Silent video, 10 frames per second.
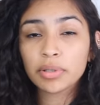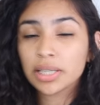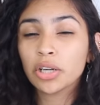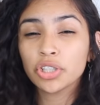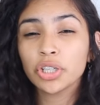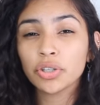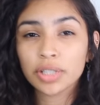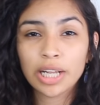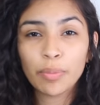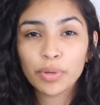Massaging your
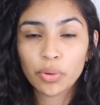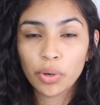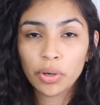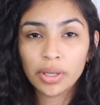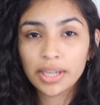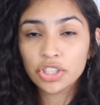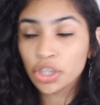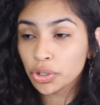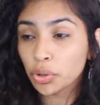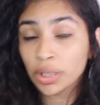scalp with oil in
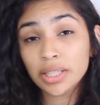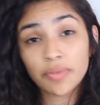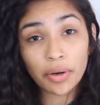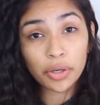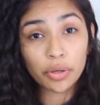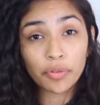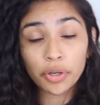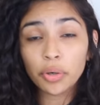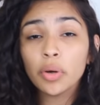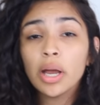general is very good for
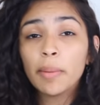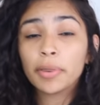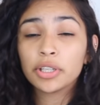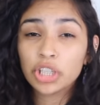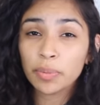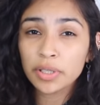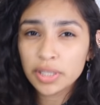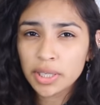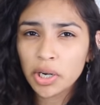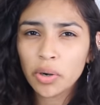you, but
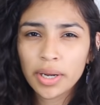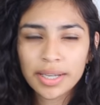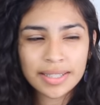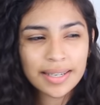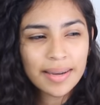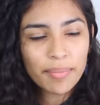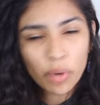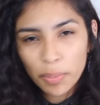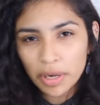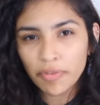JBCO is
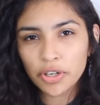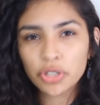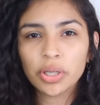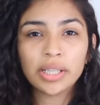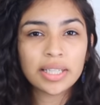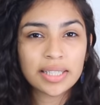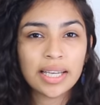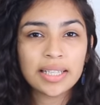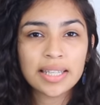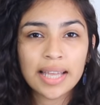more beneficial in the
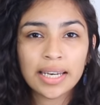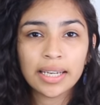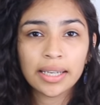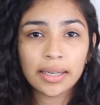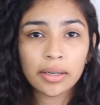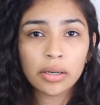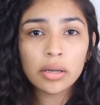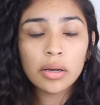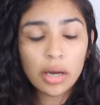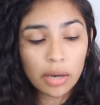sense that it can
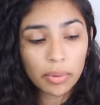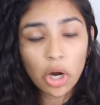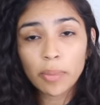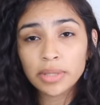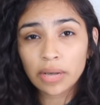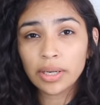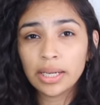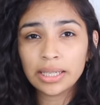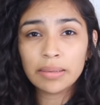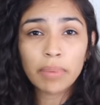um, calm down
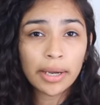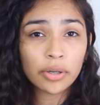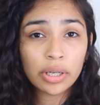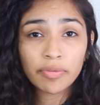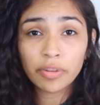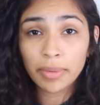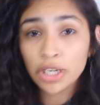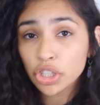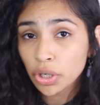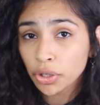any minor
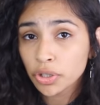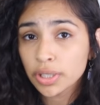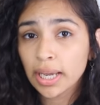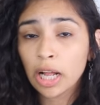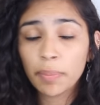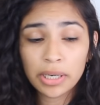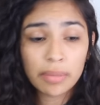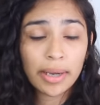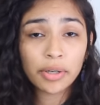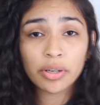inflammation on your scalp,
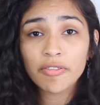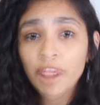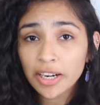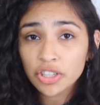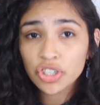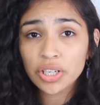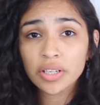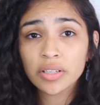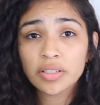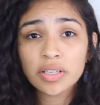any minor
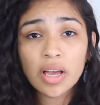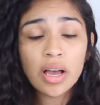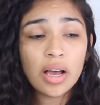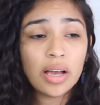infections,